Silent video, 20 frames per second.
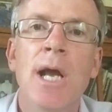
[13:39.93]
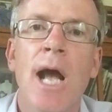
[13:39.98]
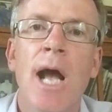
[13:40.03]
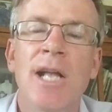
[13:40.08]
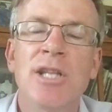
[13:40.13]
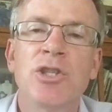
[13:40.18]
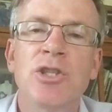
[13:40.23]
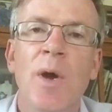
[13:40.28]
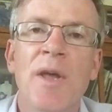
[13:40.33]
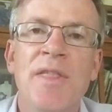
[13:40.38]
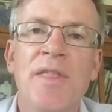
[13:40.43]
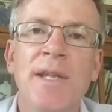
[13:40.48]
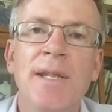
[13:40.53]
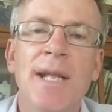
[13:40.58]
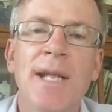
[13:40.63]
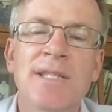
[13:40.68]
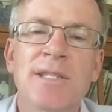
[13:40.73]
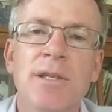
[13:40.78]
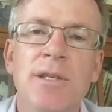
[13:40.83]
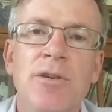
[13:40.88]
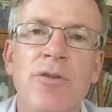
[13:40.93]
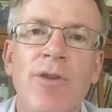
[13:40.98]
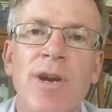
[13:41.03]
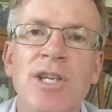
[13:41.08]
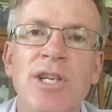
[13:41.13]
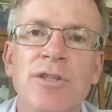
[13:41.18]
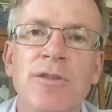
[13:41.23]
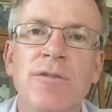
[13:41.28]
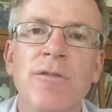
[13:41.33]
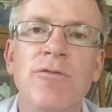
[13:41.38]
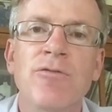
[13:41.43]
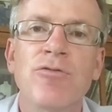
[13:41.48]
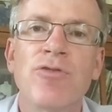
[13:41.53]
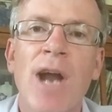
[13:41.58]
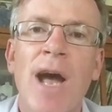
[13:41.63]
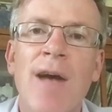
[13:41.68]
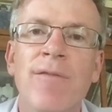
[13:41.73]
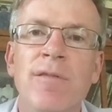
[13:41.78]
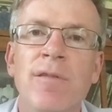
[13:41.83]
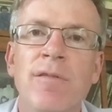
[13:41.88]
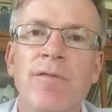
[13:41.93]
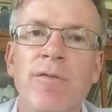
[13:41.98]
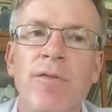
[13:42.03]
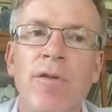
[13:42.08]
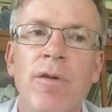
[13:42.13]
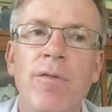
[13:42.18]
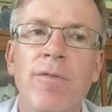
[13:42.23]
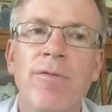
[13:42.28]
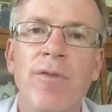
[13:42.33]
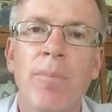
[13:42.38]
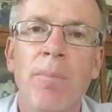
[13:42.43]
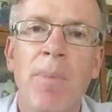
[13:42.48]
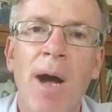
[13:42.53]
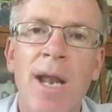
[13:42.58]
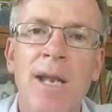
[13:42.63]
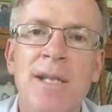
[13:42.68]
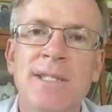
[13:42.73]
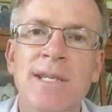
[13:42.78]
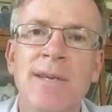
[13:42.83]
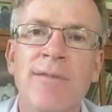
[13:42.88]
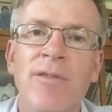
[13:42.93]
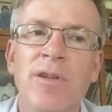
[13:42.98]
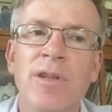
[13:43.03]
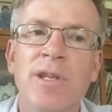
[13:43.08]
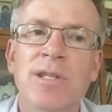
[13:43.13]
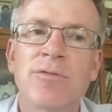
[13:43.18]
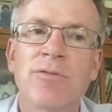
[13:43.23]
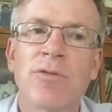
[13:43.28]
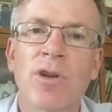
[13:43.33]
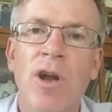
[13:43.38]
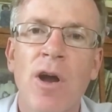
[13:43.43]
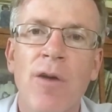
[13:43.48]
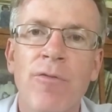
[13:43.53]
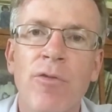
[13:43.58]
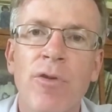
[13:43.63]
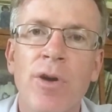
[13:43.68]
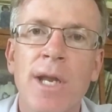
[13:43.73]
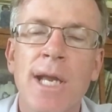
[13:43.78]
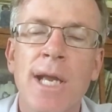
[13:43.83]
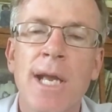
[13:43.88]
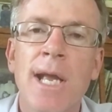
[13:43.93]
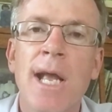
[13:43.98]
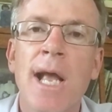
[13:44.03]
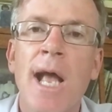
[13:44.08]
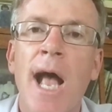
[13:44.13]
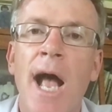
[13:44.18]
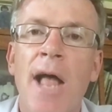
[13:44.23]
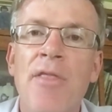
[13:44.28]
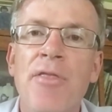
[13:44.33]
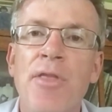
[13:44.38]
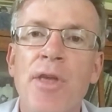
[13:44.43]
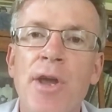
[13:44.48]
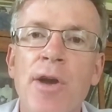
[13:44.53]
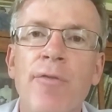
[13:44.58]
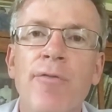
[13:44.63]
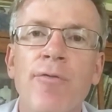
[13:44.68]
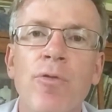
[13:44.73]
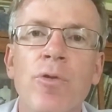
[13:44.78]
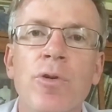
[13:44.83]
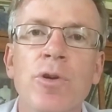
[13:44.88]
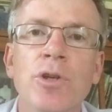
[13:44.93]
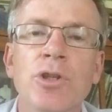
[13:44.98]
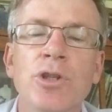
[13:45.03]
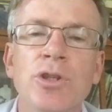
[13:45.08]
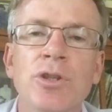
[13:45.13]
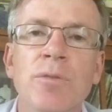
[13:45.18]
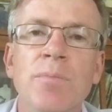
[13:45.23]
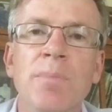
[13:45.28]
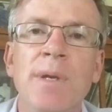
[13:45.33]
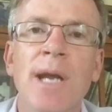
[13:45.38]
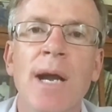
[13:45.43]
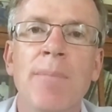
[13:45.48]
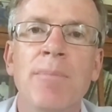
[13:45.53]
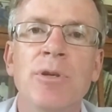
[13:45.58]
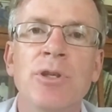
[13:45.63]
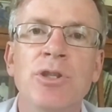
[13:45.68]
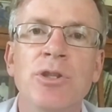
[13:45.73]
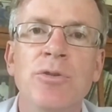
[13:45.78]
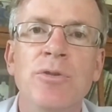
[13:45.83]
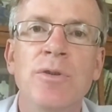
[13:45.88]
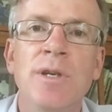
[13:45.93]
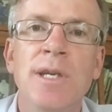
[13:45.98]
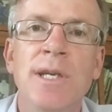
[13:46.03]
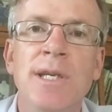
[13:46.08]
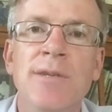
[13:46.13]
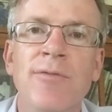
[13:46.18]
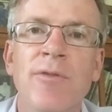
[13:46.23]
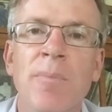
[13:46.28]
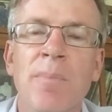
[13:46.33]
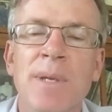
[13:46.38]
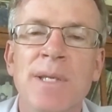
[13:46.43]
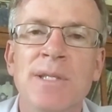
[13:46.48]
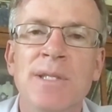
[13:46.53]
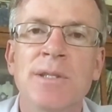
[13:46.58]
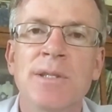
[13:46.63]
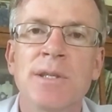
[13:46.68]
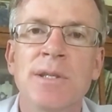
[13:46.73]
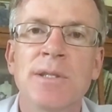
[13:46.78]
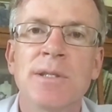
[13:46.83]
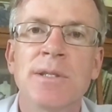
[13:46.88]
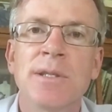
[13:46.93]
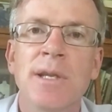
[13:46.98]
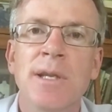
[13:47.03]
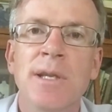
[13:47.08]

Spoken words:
And so I think that's the direction of travel for policy about this recovery. And therefore, there should be opportunities for businesses